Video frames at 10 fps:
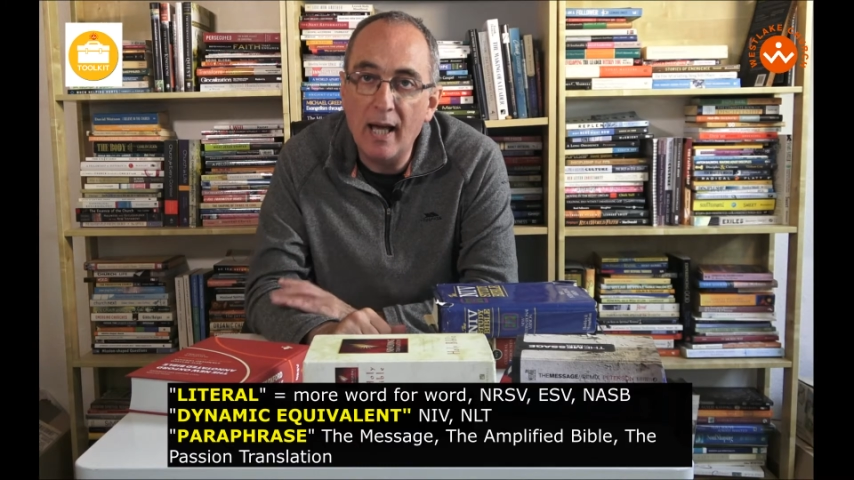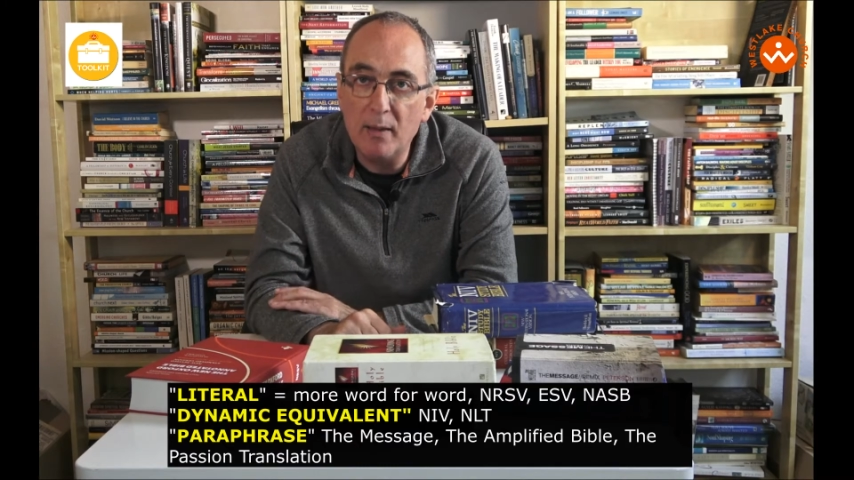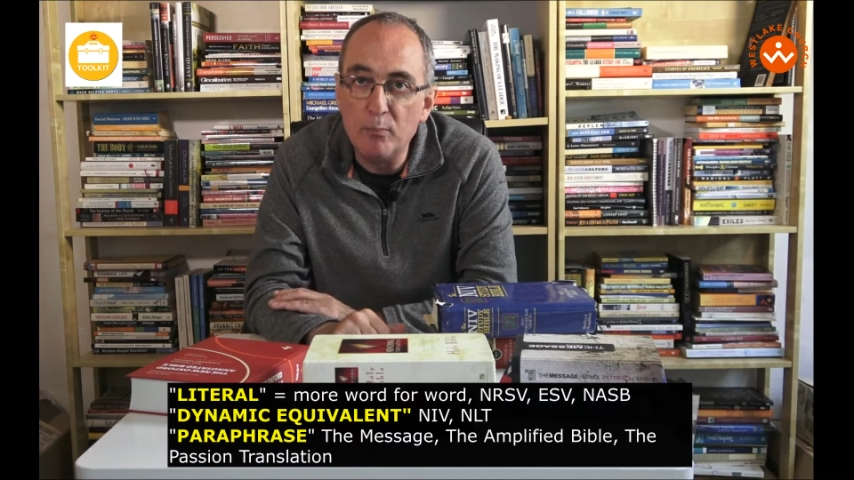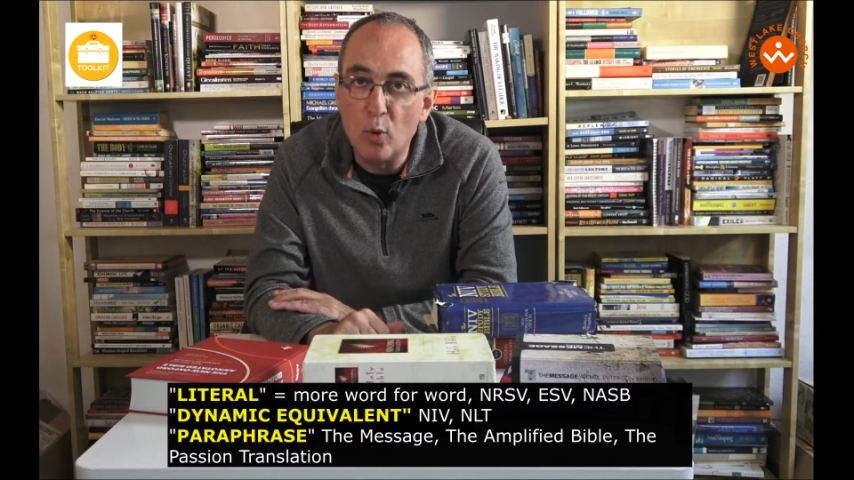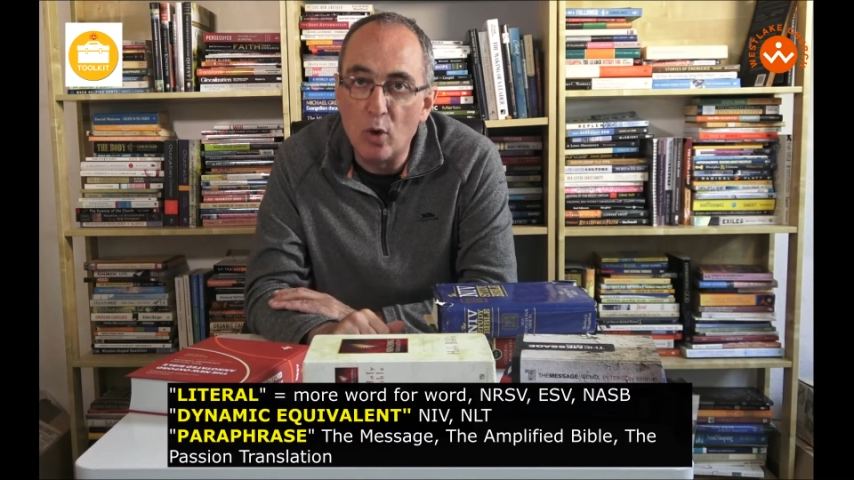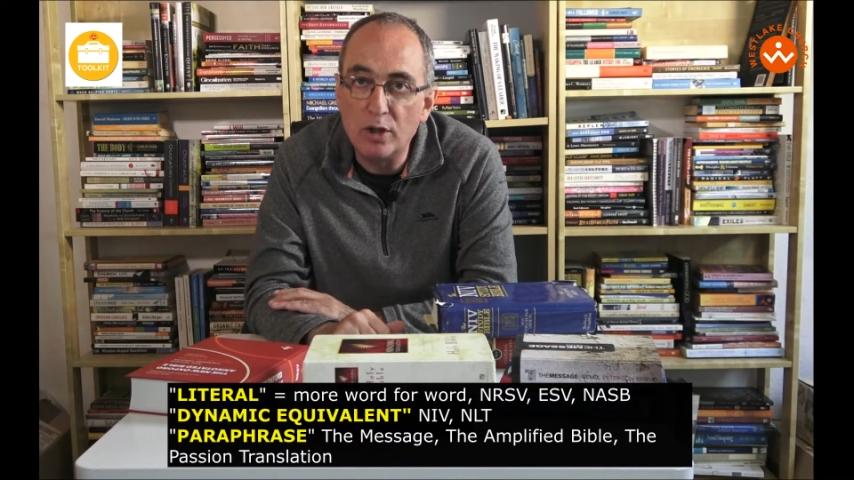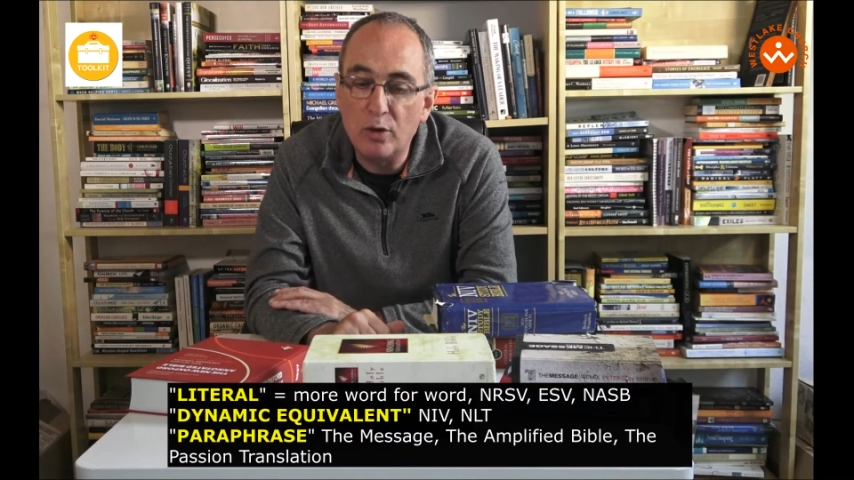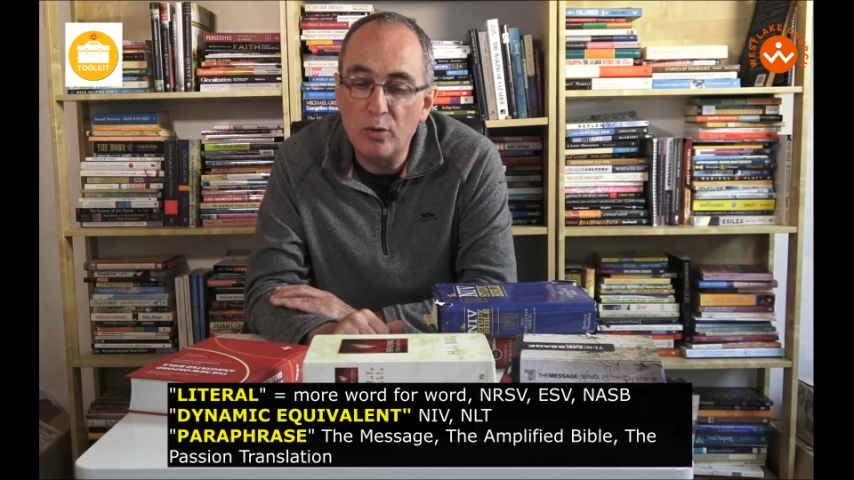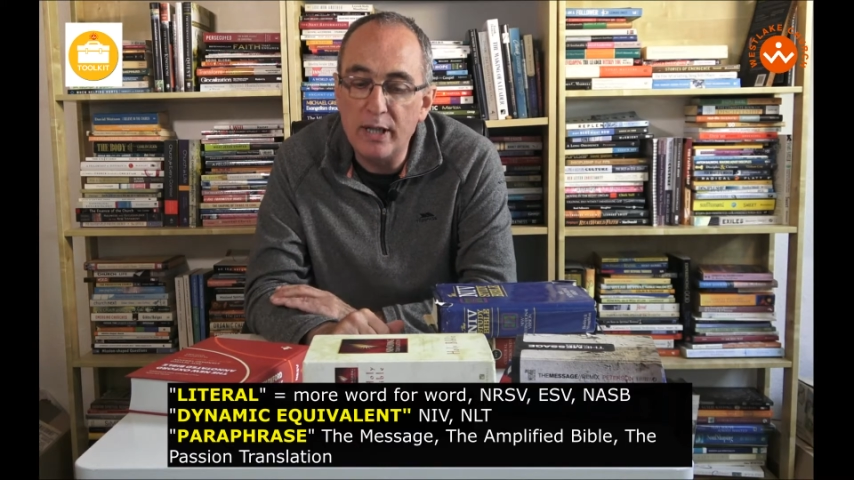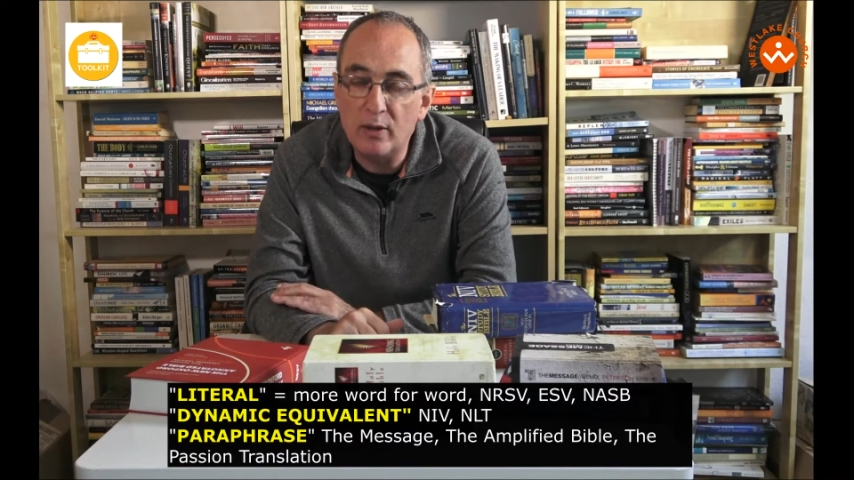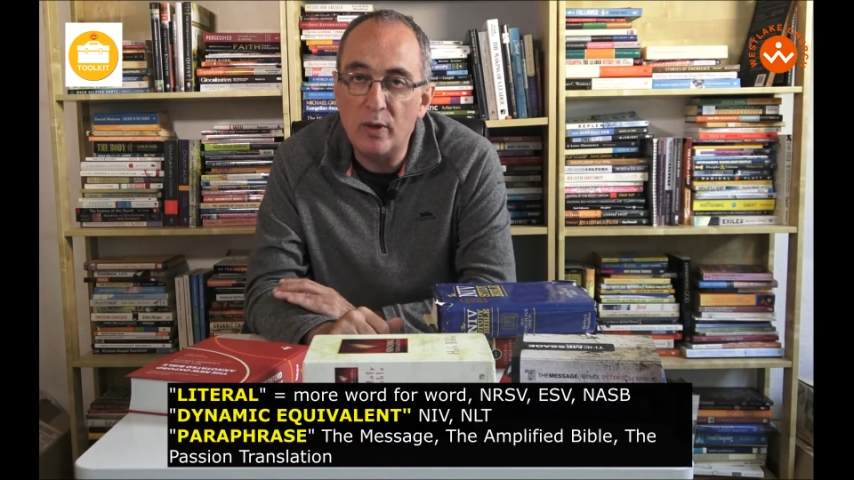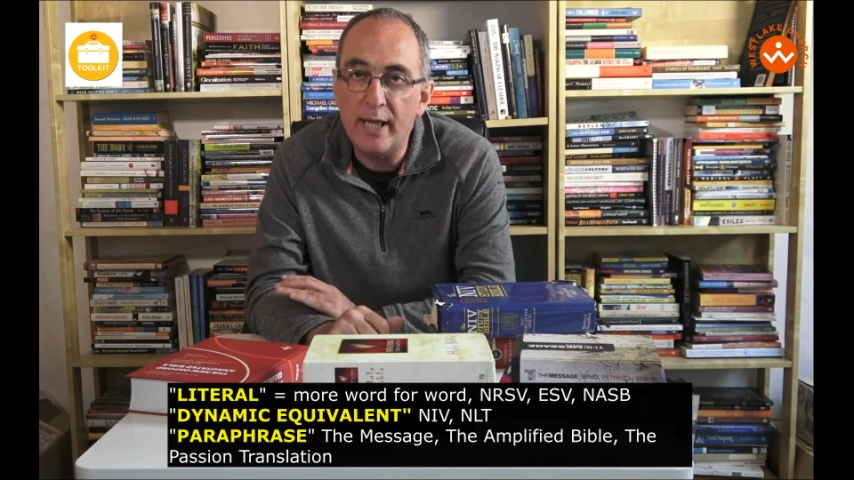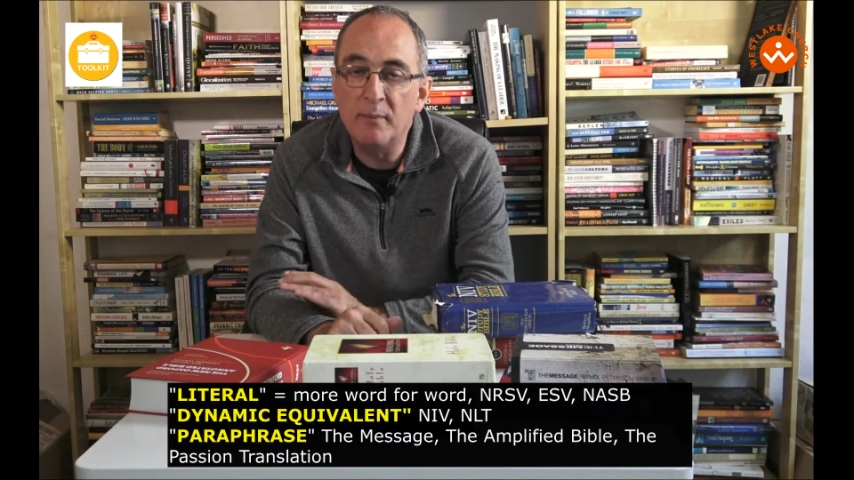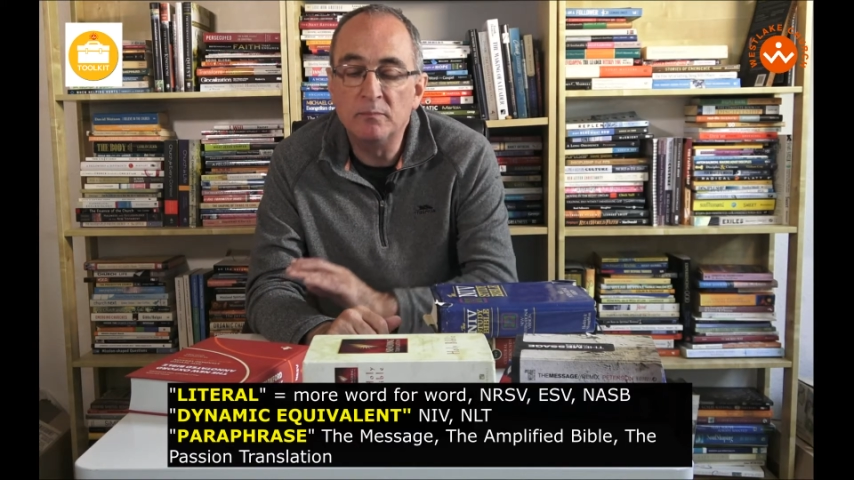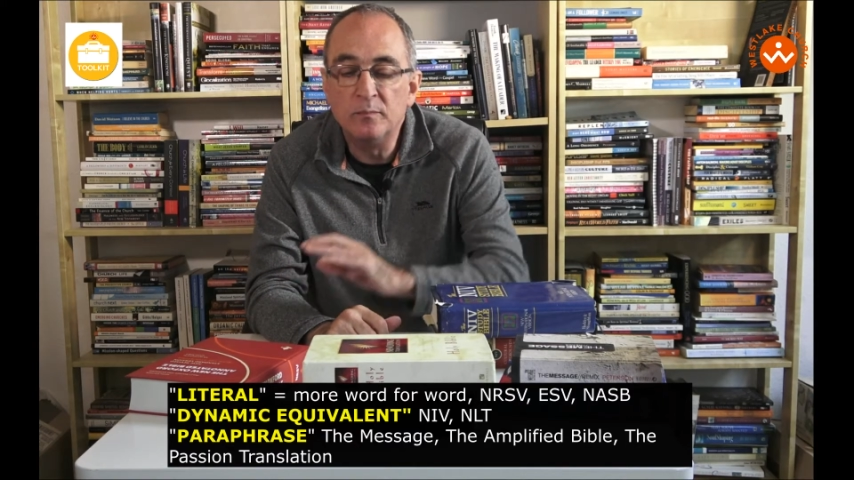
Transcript: more clearly.